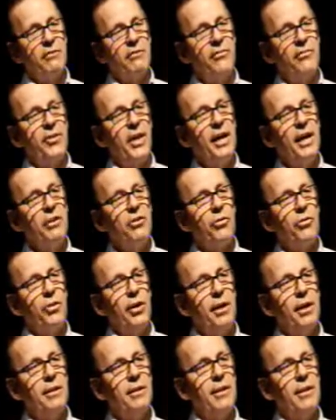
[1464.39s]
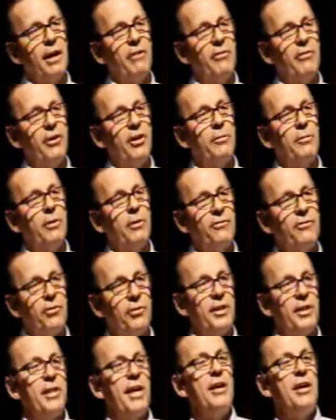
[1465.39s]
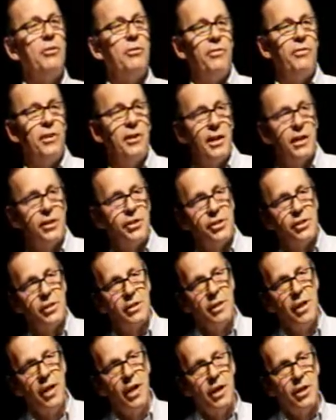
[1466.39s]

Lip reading: of nitrate available for the nitrification.